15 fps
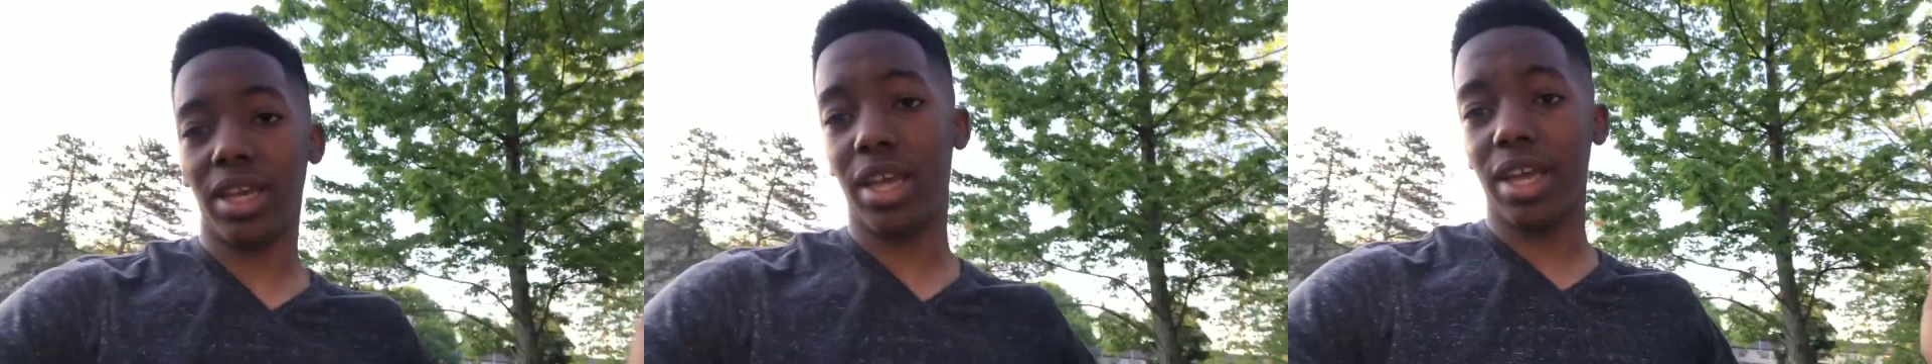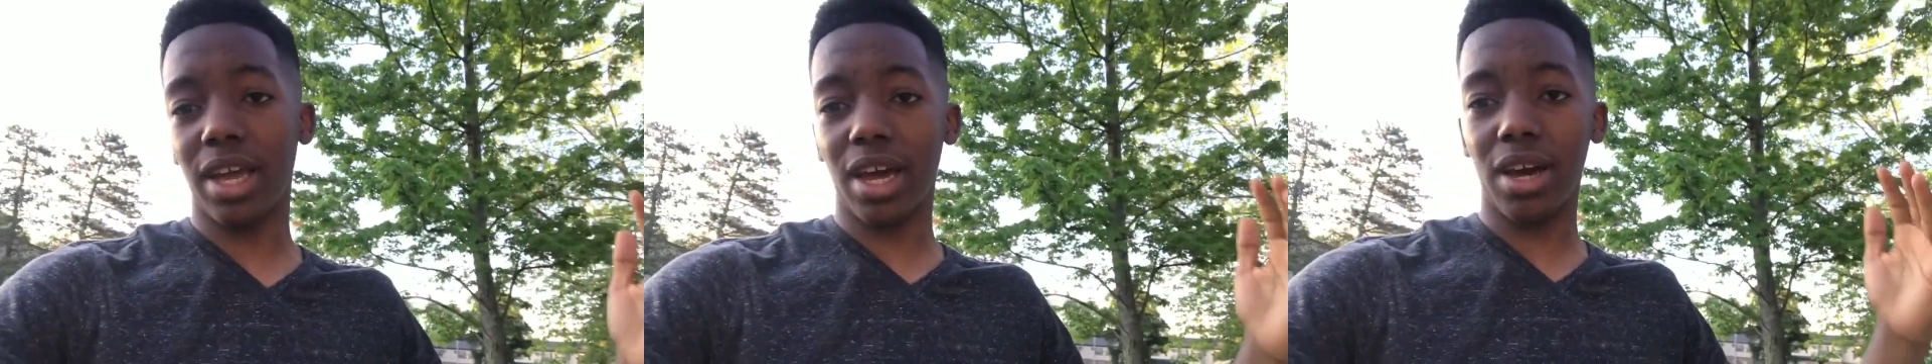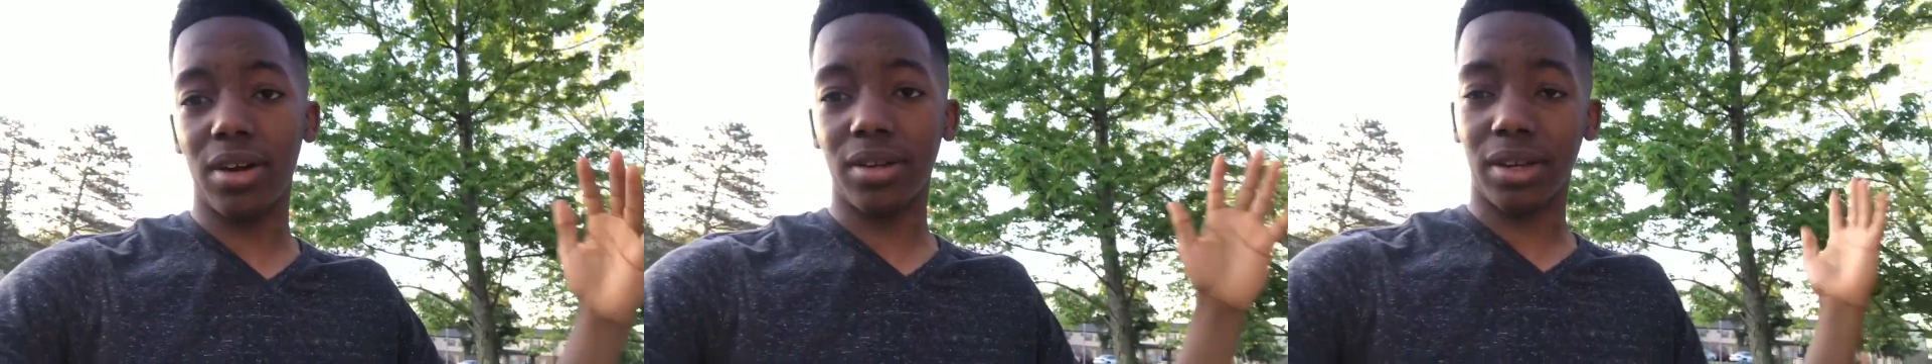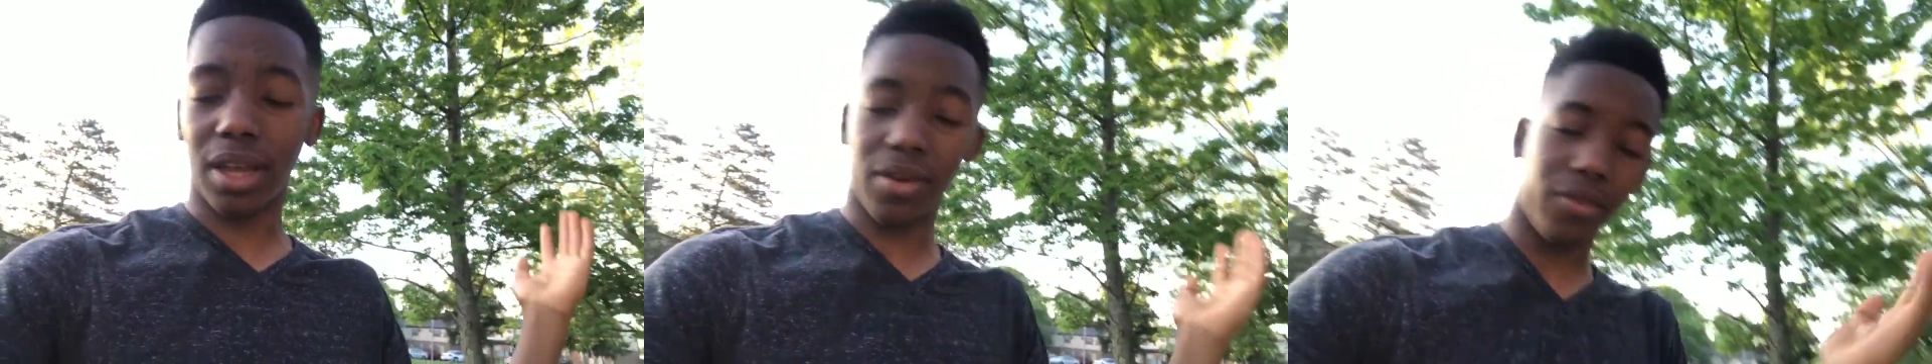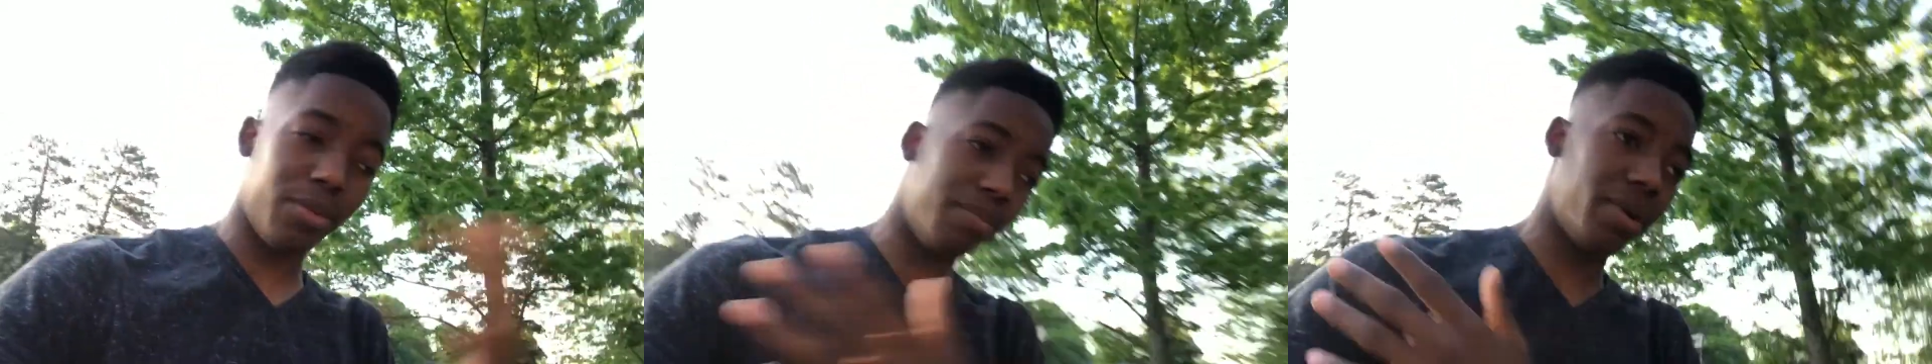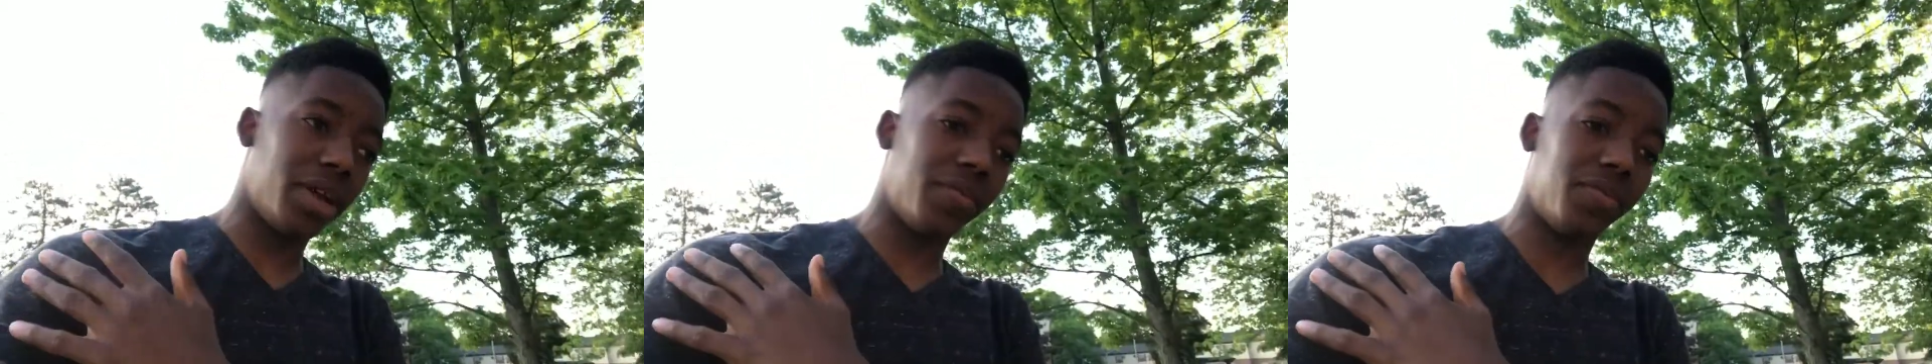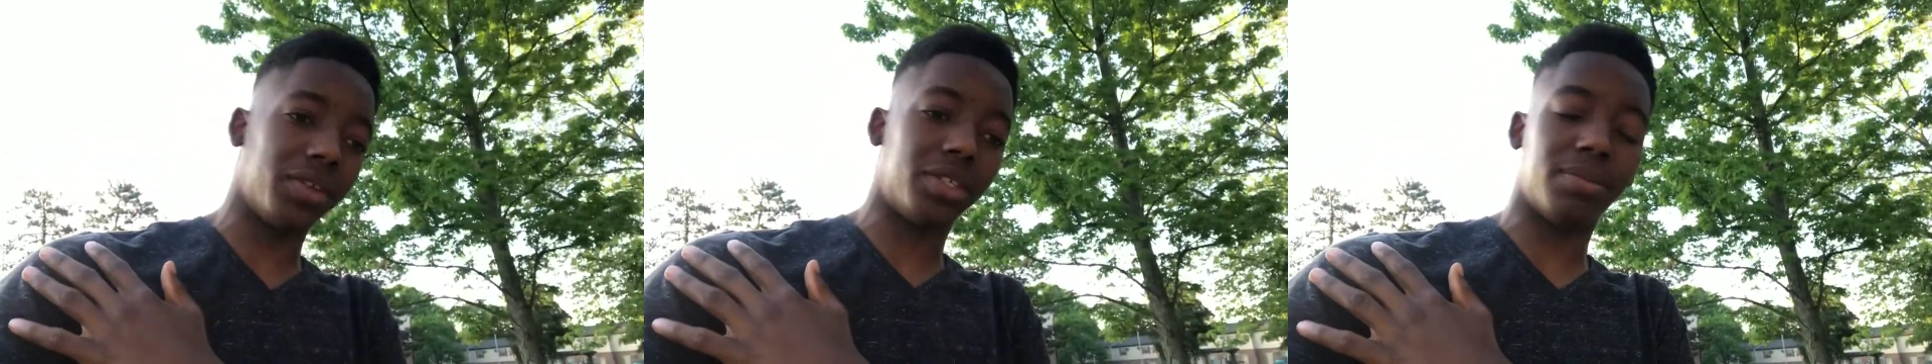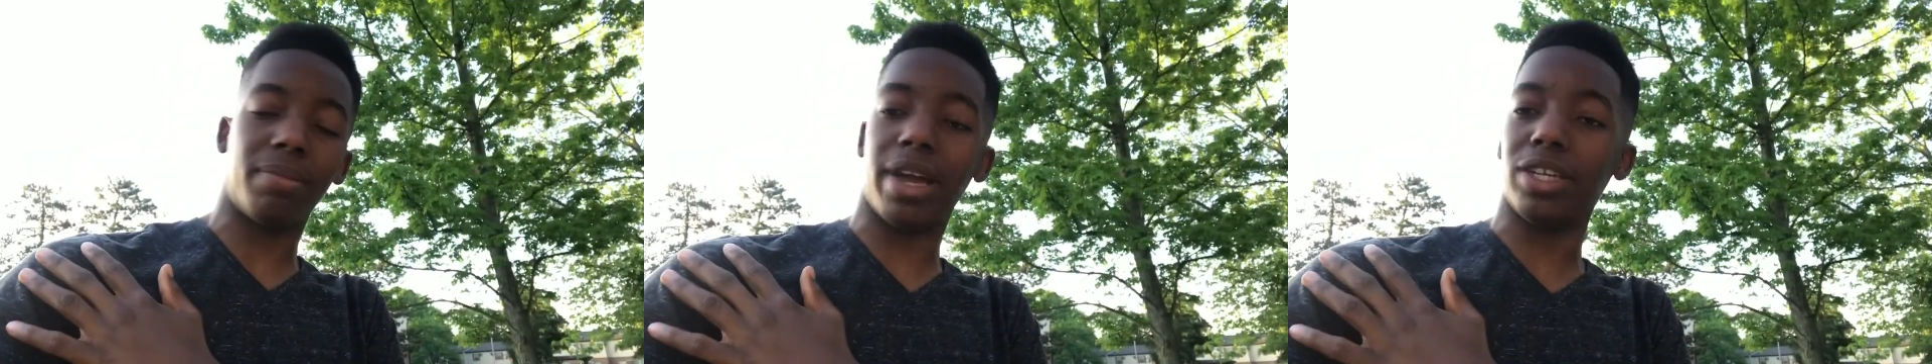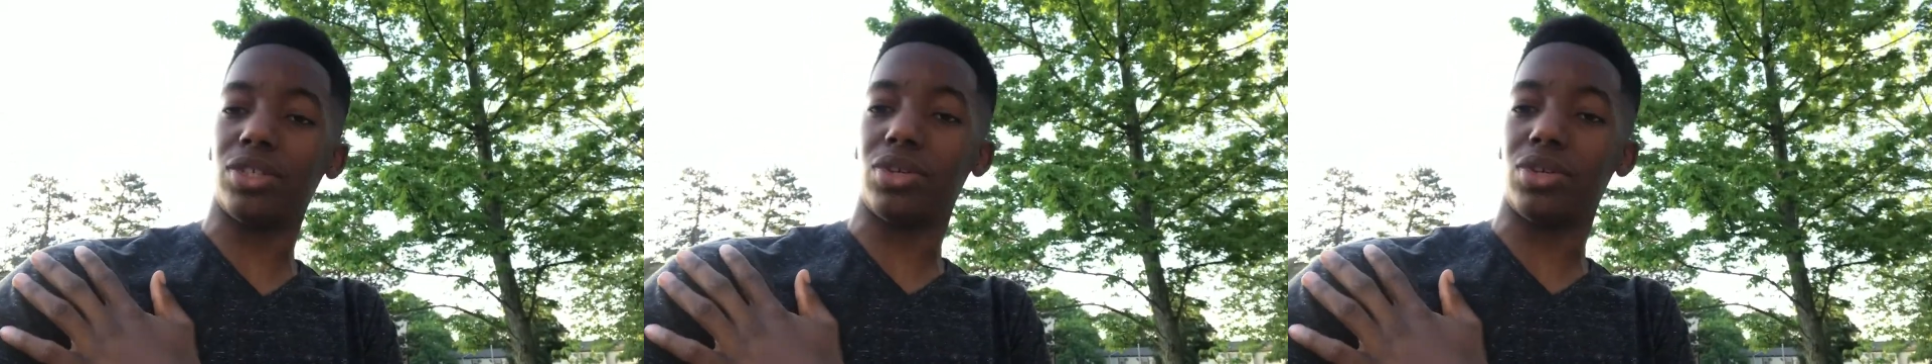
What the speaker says: hanging out, having breakfast in my